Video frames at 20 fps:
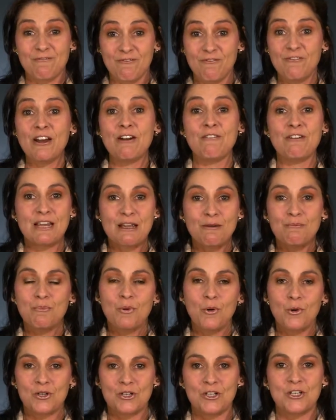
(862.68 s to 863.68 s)
very
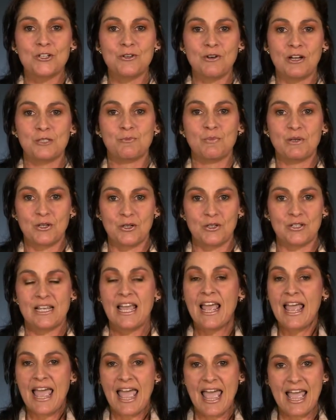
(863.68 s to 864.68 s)
important to us because
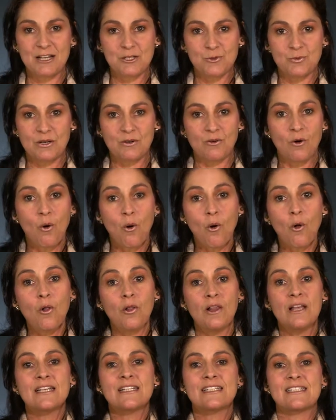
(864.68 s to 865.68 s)
as we're
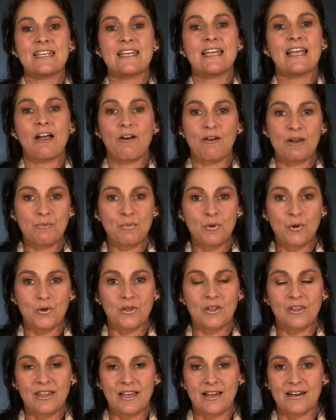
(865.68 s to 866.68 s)
all seeing how
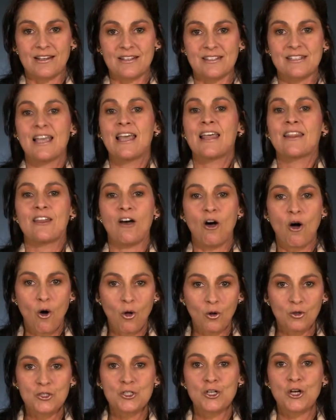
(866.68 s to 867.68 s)
important that is, the
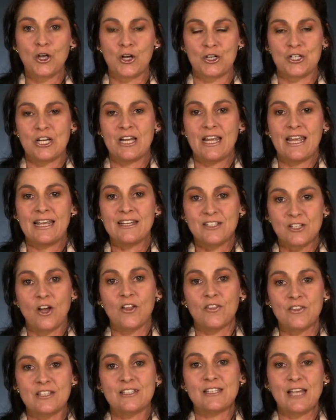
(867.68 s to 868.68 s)
whole church is
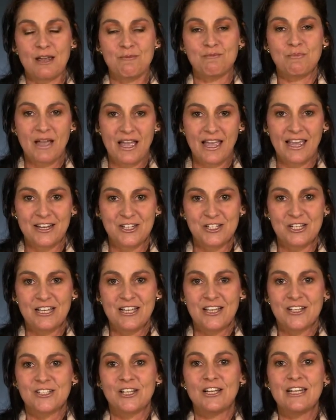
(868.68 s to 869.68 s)
on the same page.
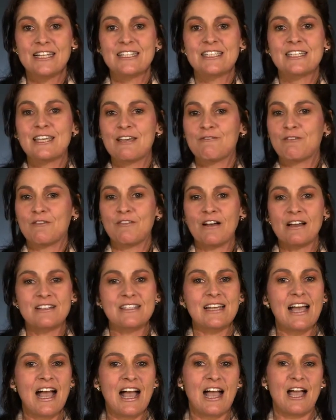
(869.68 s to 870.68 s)
So let's give of our
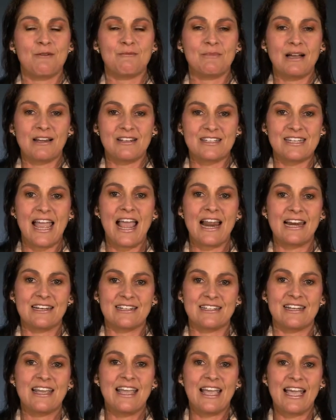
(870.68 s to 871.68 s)
time, our
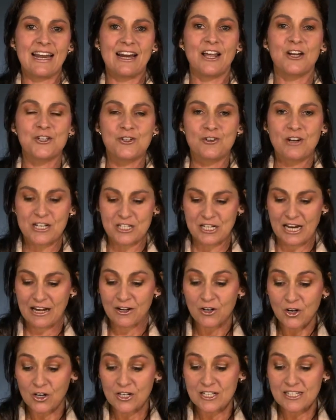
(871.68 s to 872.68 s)
talent, and our treasure
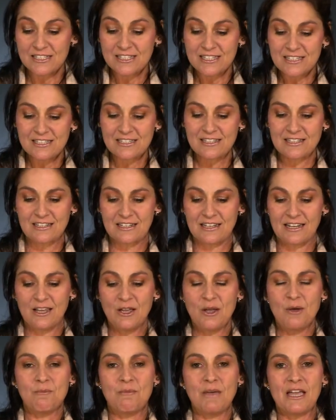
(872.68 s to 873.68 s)
and consistently
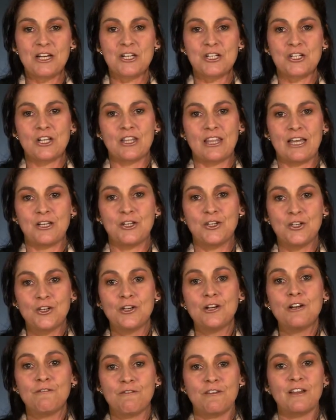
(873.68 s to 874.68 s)
make sure that
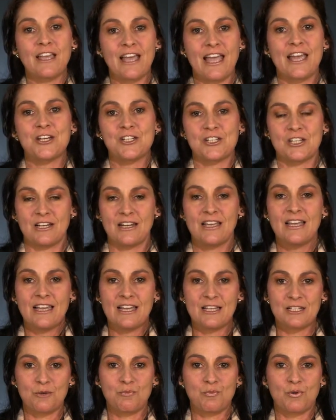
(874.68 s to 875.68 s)
unification
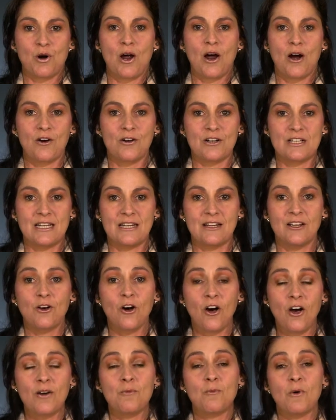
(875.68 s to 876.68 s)
is a priority.
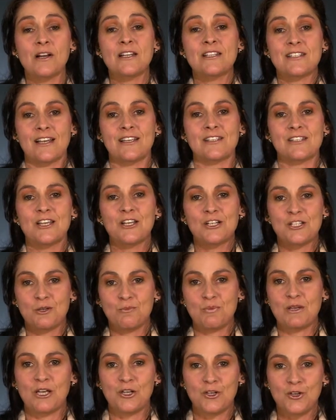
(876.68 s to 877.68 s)
God wants us to
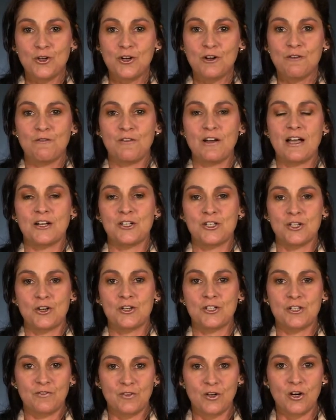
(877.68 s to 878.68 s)
be a unified
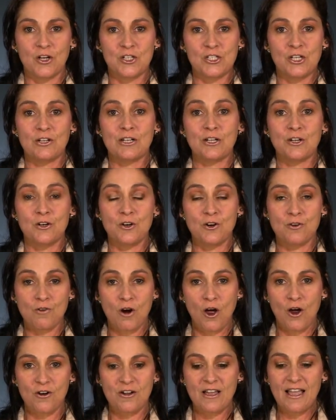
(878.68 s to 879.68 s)
church of God so it can
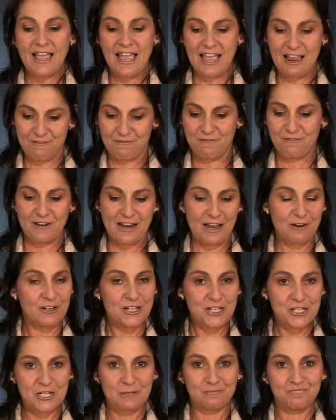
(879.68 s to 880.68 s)
grow and
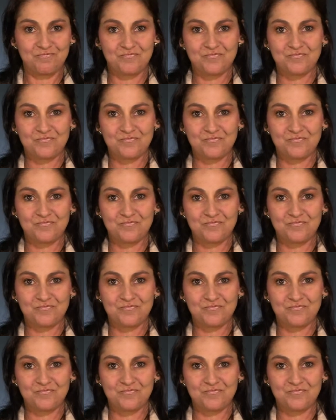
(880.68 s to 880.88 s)
flourish.